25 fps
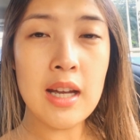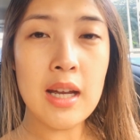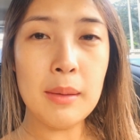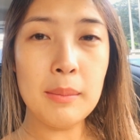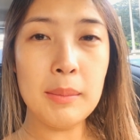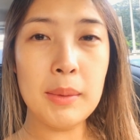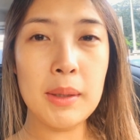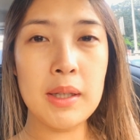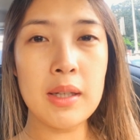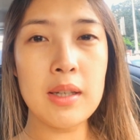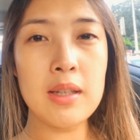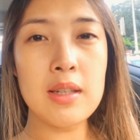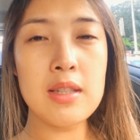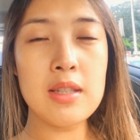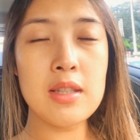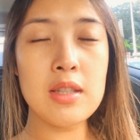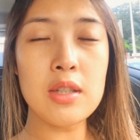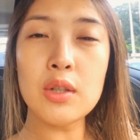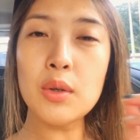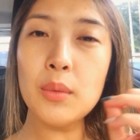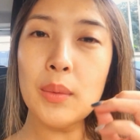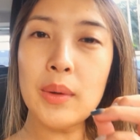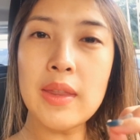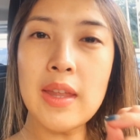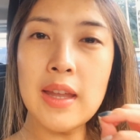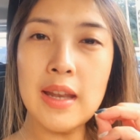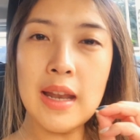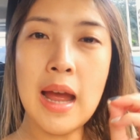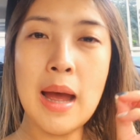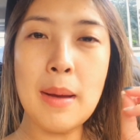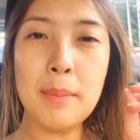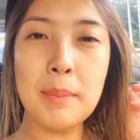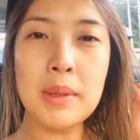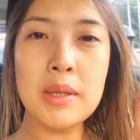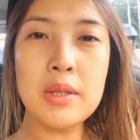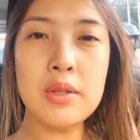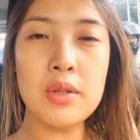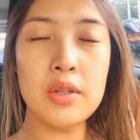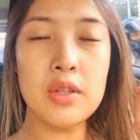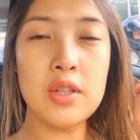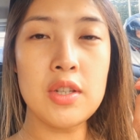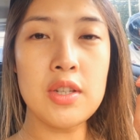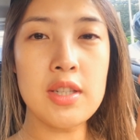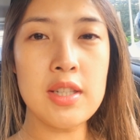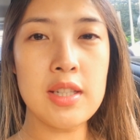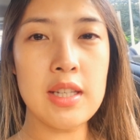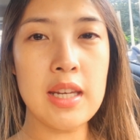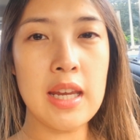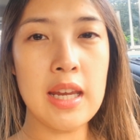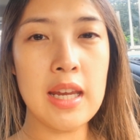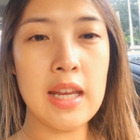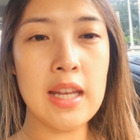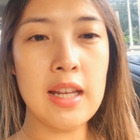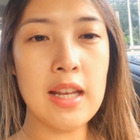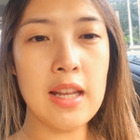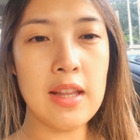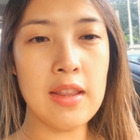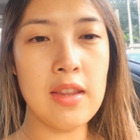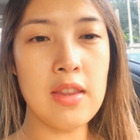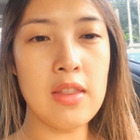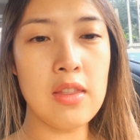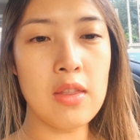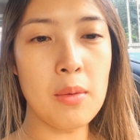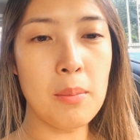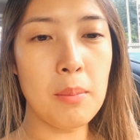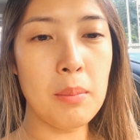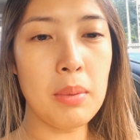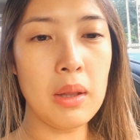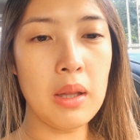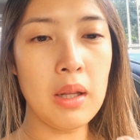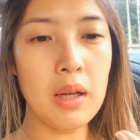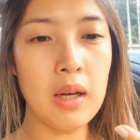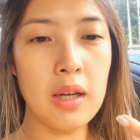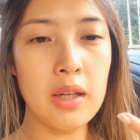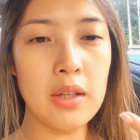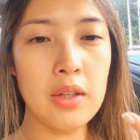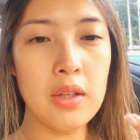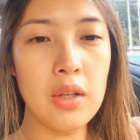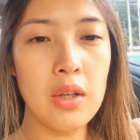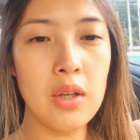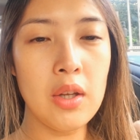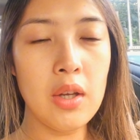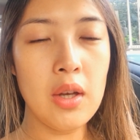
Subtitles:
because you know when that happens on your skin and then the blood